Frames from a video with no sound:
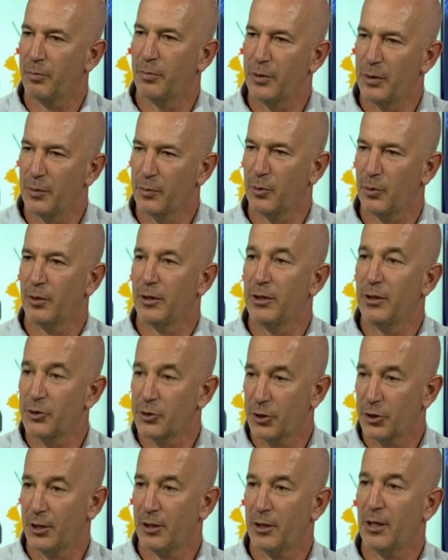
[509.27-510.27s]
people in
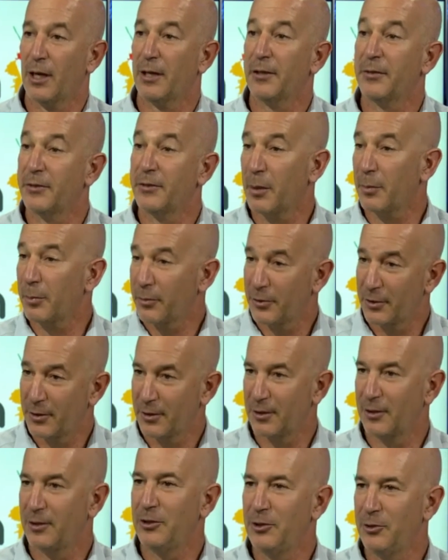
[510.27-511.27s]
China
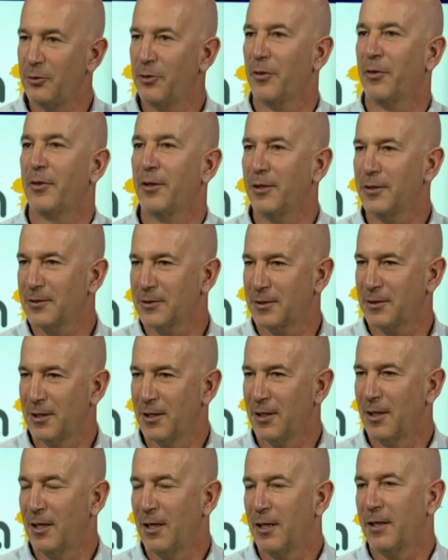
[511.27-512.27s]
adopting new things
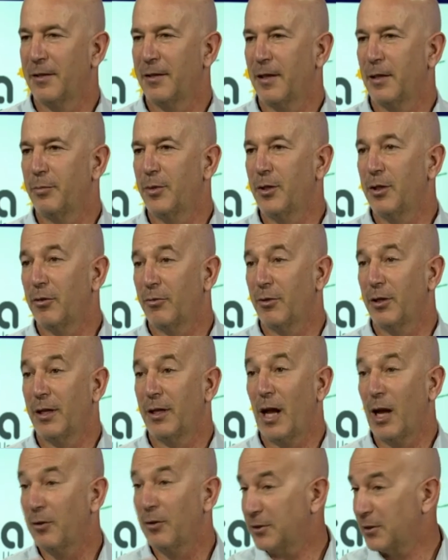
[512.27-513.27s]
that have been created
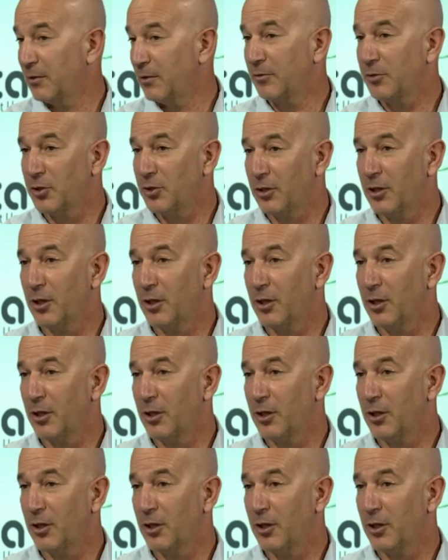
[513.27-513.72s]
outside of China.